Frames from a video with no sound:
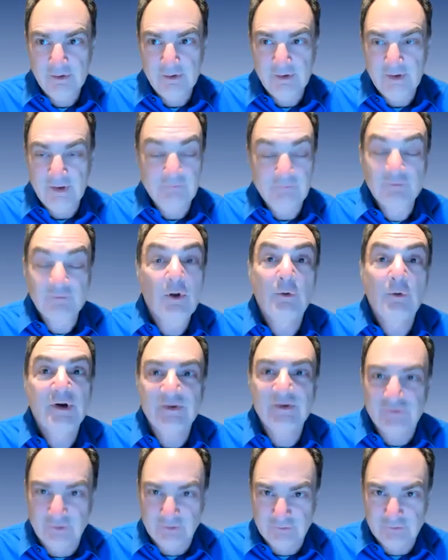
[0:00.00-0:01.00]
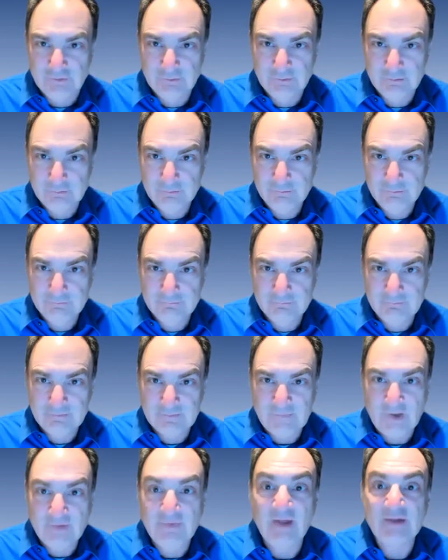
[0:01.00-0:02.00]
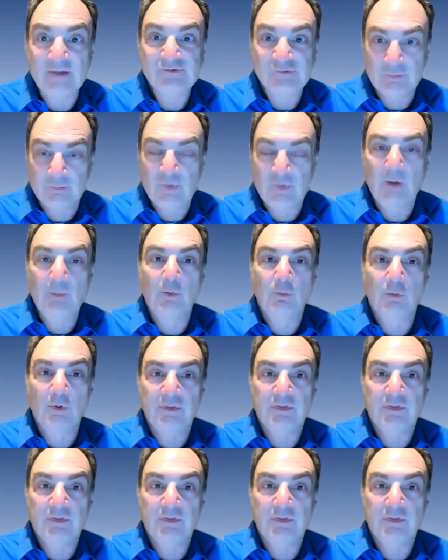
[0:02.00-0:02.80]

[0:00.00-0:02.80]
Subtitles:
even though it isn't. That's the problem